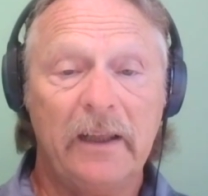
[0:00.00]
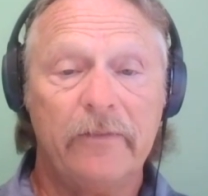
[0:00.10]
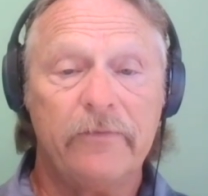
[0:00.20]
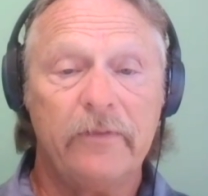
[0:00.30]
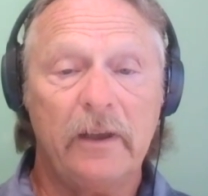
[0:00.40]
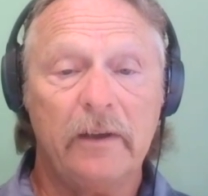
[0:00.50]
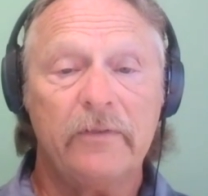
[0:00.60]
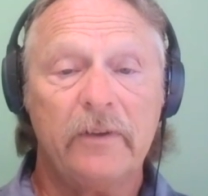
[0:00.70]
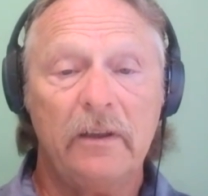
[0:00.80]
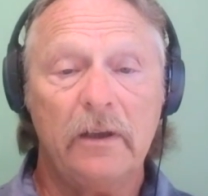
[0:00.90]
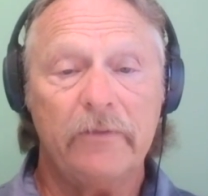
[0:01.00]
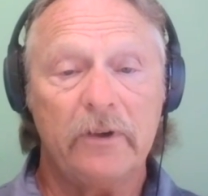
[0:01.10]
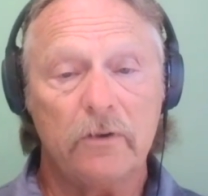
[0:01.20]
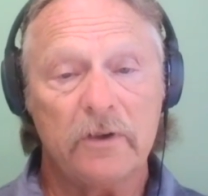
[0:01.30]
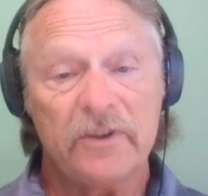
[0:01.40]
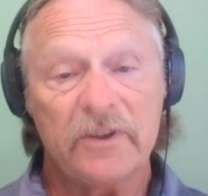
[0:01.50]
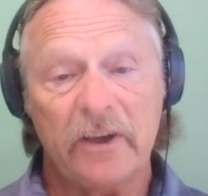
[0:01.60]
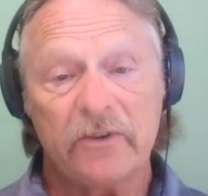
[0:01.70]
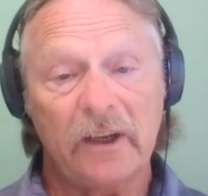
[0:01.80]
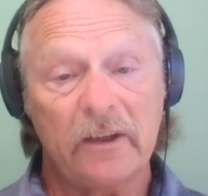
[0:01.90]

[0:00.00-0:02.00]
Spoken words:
if you have an organization